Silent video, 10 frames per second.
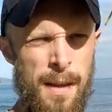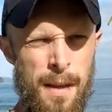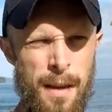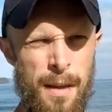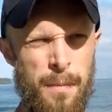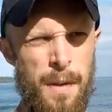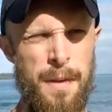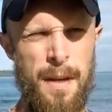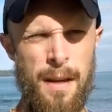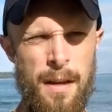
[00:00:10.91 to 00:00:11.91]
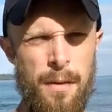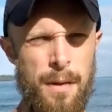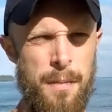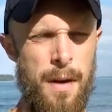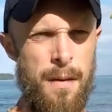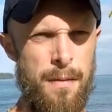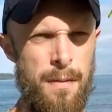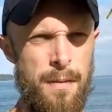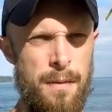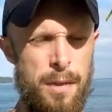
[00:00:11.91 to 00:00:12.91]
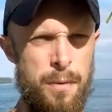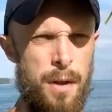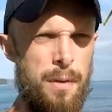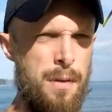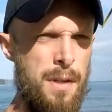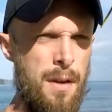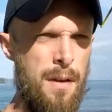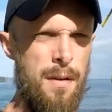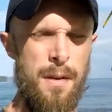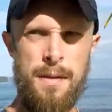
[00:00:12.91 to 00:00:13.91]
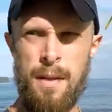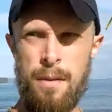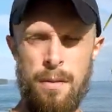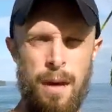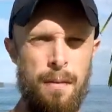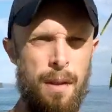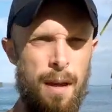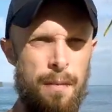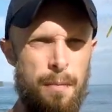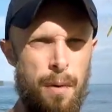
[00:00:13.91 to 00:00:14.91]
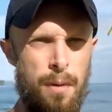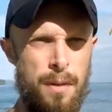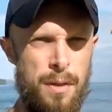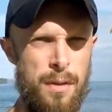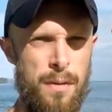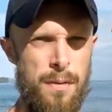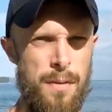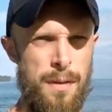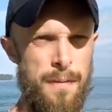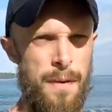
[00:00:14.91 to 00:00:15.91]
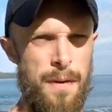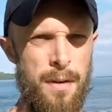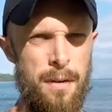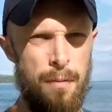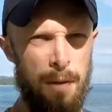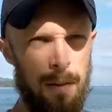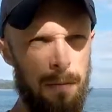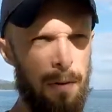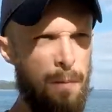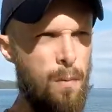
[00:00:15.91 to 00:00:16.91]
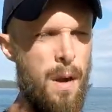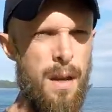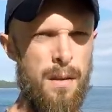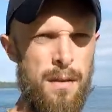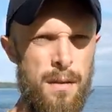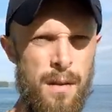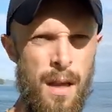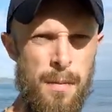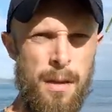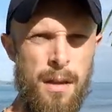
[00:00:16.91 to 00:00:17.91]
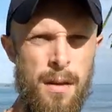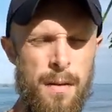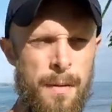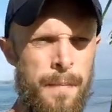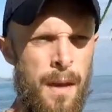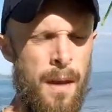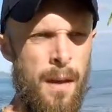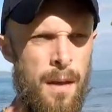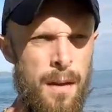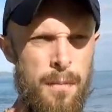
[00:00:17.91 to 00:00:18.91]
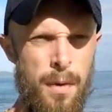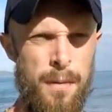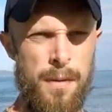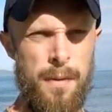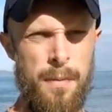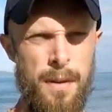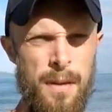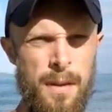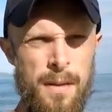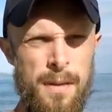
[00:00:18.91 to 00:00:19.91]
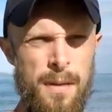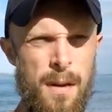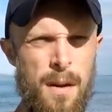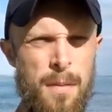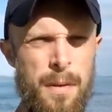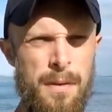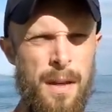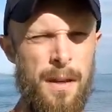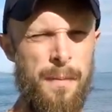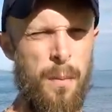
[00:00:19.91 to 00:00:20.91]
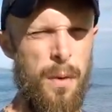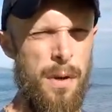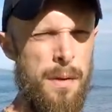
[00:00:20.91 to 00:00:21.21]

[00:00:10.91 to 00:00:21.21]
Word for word: and one thing I noticed about the structures here is they do have a lot of mold issues. It's very humid, very wet climate here. Most of the buildings are built out of wood.